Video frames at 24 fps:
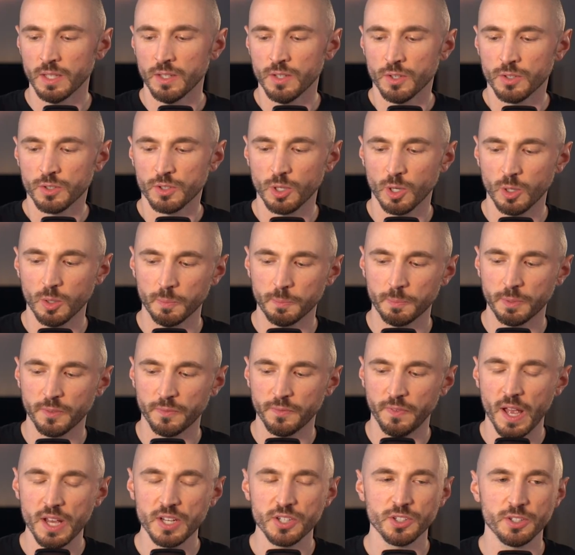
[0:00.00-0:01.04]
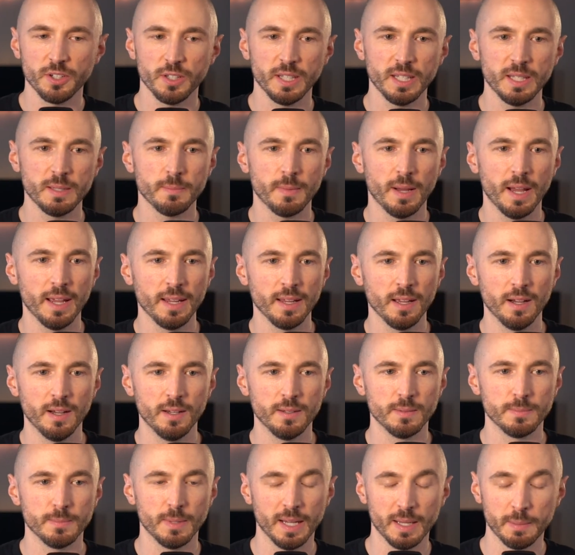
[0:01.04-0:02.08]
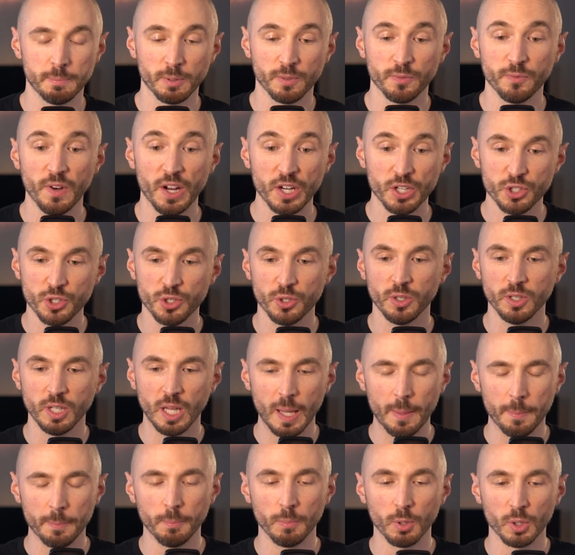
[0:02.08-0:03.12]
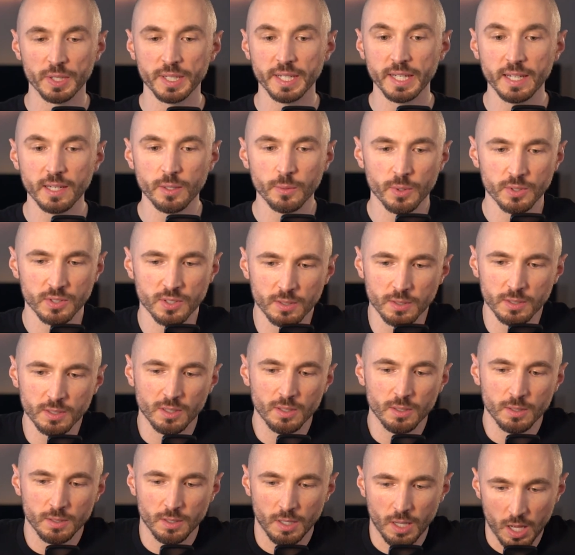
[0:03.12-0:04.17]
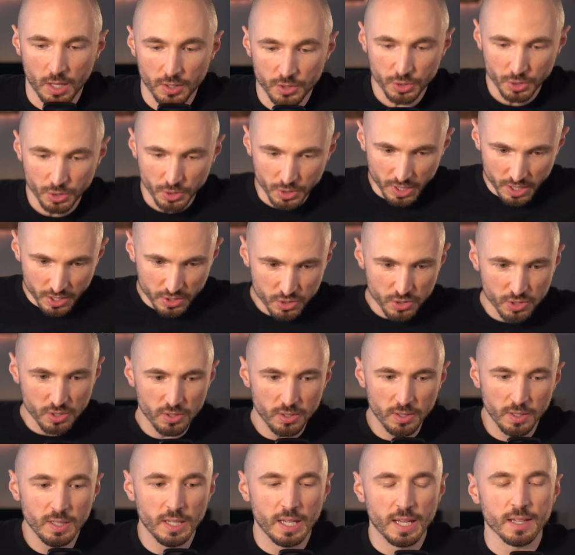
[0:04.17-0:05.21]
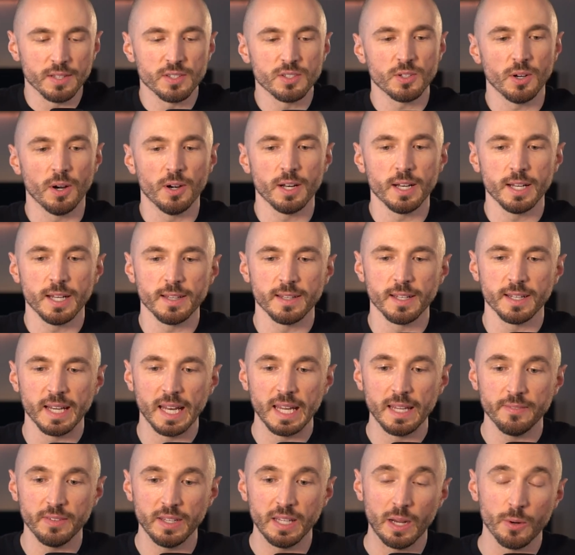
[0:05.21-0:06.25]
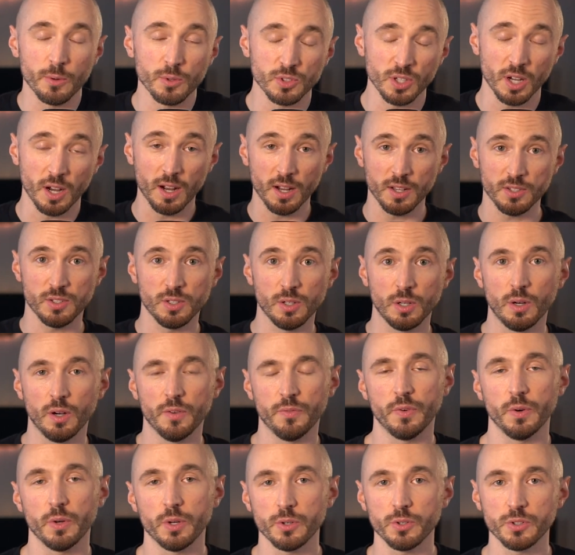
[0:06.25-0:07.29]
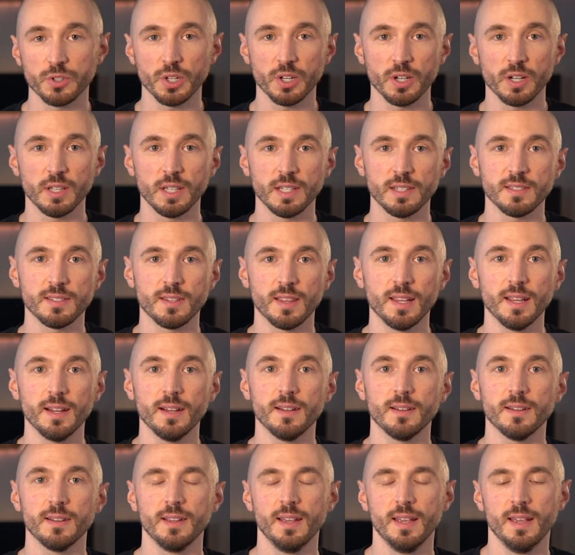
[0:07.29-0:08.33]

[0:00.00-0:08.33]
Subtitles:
So professionally, my professional upbringing was a little untraditional. I started in the Navy. I was also a photojournalist there.